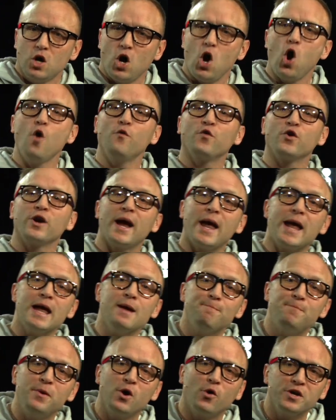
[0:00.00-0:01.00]
Over
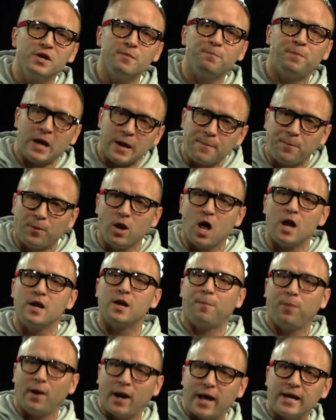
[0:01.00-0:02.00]
eight billion people on
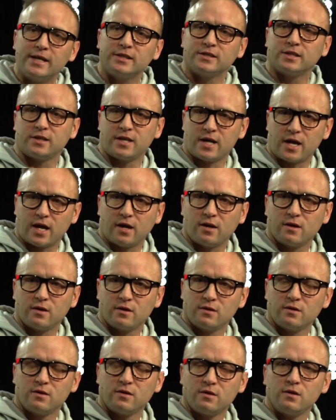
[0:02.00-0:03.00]
the planet today.
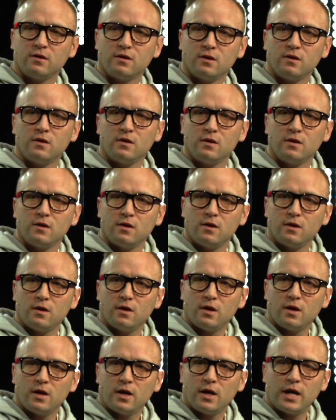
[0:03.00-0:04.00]

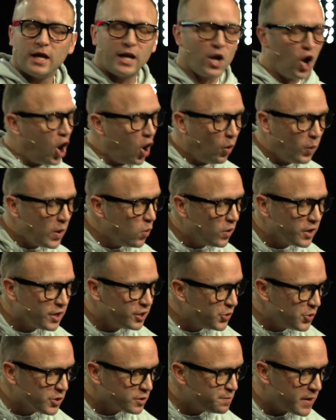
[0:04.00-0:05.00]
And all we want to
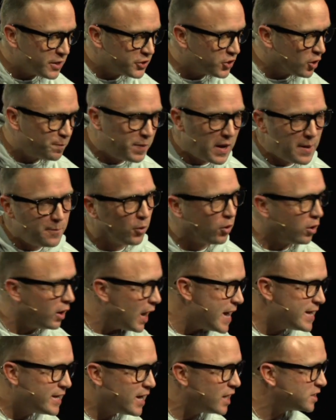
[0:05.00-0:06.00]
do is make sure people
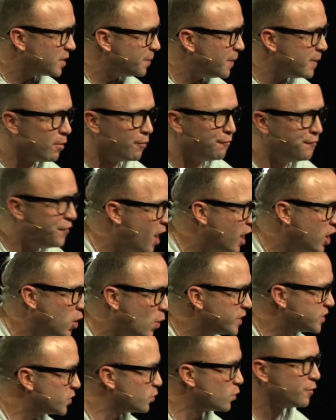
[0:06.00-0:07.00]
like us and people follow
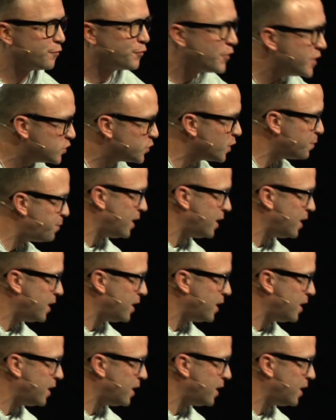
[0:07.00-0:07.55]
us and we're friends with